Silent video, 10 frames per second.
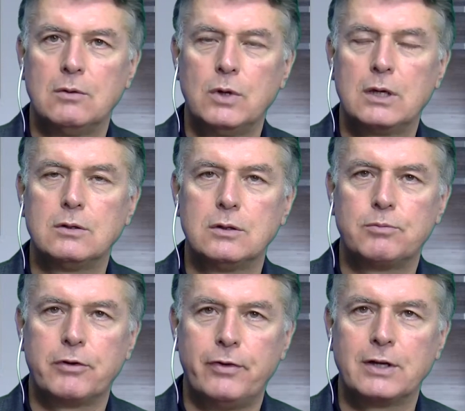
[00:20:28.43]
We can do a
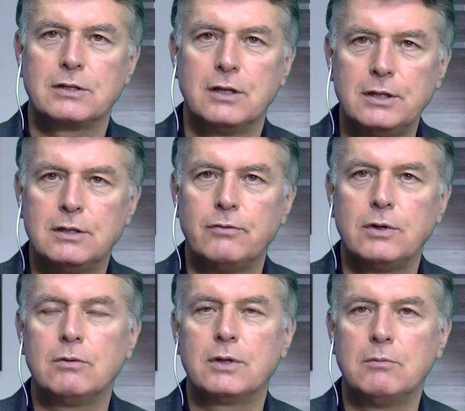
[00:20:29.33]
professional interview
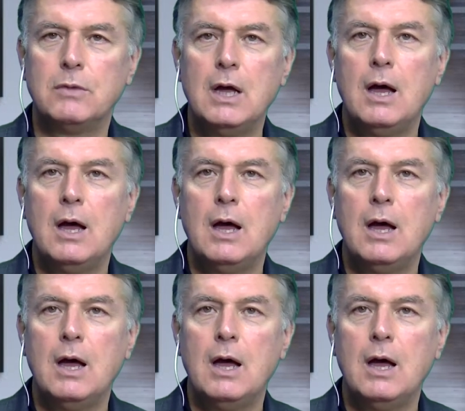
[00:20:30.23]
with them,